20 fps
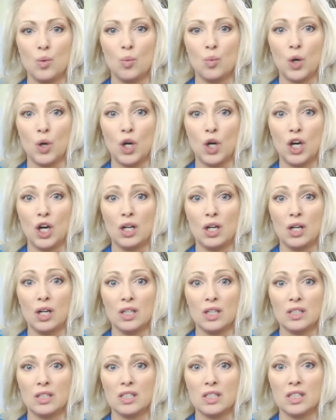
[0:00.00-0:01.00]

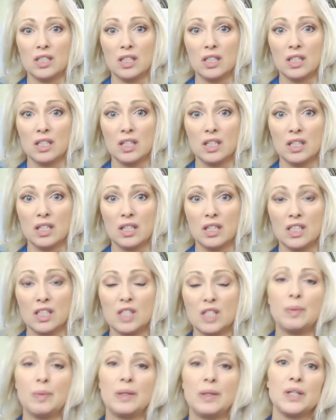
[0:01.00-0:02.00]
world,
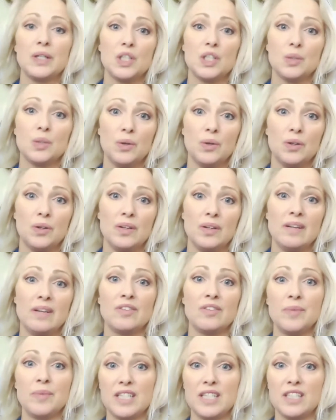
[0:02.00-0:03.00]
spiritual
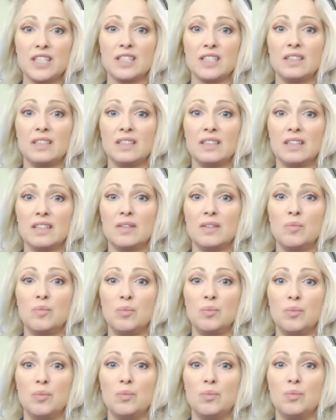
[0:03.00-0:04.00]
information,
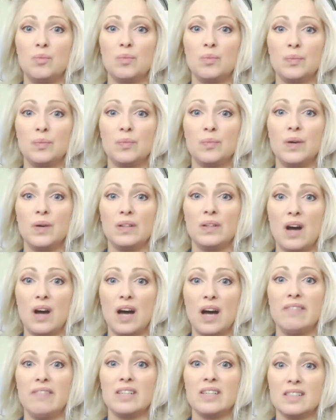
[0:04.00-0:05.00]
a
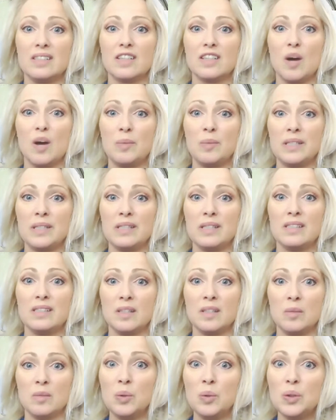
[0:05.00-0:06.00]
lot of it does come in
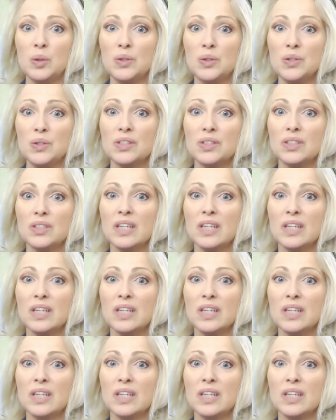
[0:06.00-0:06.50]
symbols.